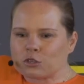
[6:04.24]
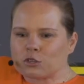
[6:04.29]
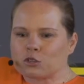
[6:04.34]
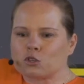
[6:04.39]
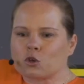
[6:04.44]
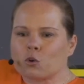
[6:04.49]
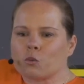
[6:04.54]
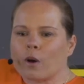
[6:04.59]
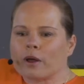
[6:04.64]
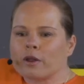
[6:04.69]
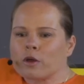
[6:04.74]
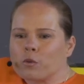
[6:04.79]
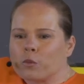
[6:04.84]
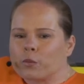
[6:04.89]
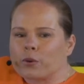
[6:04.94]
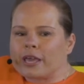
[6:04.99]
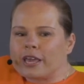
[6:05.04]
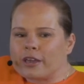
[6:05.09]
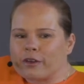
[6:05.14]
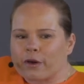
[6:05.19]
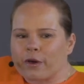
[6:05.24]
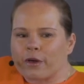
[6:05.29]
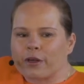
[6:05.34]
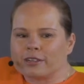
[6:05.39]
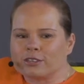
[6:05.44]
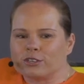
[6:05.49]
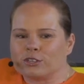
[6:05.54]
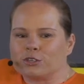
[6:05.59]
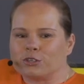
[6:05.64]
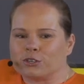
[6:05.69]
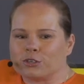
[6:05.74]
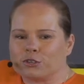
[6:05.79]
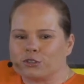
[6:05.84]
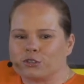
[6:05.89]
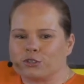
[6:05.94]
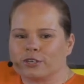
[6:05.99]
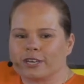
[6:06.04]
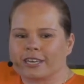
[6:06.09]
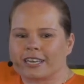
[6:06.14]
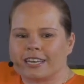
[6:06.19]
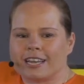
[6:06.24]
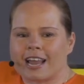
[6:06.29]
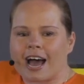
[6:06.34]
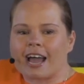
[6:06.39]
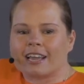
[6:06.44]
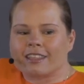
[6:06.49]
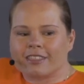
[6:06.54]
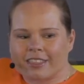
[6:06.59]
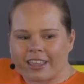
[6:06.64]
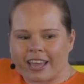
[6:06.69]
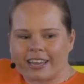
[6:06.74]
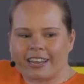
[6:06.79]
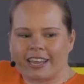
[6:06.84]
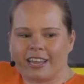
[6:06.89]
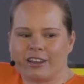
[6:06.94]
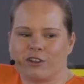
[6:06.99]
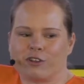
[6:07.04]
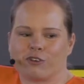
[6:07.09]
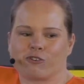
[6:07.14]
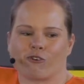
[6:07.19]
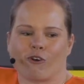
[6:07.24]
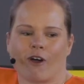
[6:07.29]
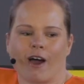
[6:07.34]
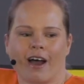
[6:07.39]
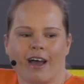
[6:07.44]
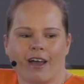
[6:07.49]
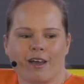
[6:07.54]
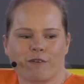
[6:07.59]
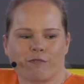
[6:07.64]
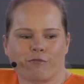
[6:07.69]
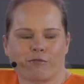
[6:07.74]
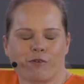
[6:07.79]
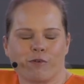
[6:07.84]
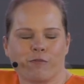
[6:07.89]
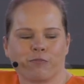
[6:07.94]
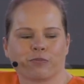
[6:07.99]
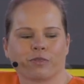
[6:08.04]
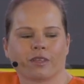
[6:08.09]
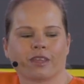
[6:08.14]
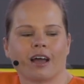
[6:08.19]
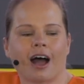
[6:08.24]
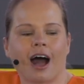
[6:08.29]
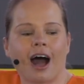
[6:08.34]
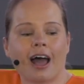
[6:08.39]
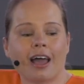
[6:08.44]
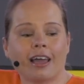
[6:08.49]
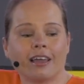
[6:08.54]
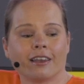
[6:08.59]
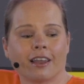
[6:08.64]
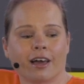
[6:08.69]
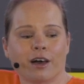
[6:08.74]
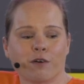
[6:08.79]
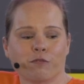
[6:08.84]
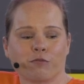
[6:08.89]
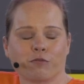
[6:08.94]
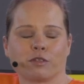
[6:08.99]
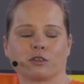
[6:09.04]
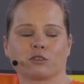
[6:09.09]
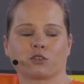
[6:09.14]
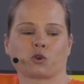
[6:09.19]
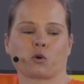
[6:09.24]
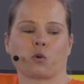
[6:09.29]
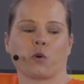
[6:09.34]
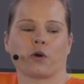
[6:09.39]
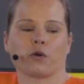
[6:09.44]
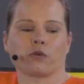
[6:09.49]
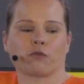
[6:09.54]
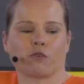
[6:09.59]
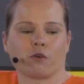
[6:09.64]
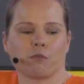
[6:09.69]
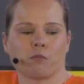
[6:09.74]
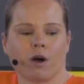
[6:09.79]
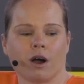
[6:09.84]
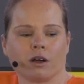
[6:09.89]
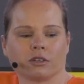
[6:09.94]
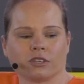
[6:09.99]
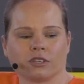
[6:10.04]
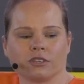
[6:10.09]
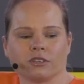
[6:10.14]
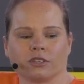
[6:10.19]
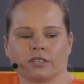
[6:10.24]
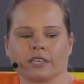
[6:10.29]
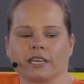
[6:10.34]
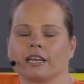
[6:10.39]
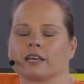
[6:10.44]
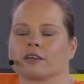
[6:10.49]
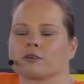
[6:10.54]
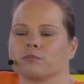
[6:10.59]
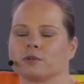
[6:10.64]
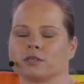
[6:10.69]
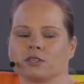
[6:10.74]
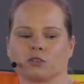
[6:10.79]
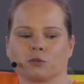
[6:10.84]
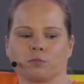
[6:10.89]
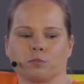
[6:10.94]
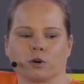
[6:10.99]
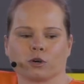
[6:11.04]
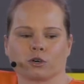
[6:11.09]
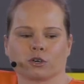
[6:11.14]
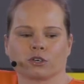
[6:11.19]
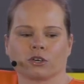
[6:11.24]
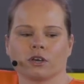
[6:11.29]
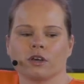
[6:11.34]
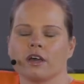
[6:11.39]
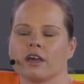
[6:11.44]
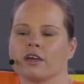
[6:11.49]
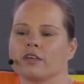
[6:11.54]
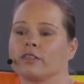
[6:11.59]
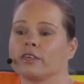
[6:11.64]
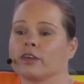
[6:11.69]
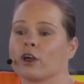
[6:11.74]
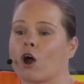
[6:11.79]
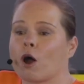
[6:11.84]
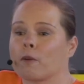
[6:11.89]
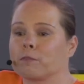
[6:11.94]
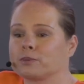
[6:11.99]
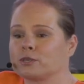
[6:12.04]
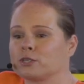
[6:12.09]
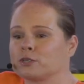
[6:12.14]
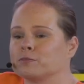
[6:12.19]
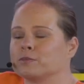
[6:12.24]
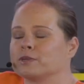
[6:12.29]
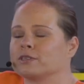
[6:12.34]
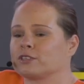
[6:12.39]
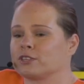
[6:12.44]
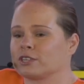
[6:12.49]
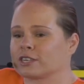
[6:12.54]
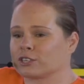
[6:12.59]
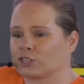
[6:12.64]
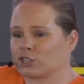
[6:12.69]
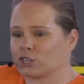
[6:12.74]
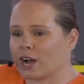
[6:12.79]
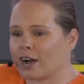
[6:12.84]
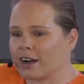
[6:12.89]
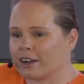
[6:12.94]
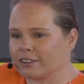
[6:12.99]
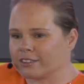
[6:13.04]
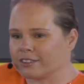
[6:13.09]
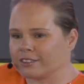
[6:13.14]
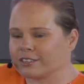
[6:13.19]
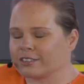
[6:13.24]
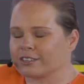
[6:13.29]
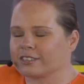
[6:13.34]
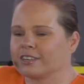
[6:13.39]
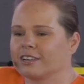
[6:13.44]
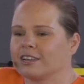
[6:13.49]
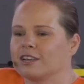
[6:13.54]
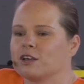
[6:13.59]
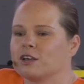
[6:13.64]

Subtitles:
So what are we going to do to ignite that inner drive? I love this quote from Martin Seligman's book, The Optimistic Child.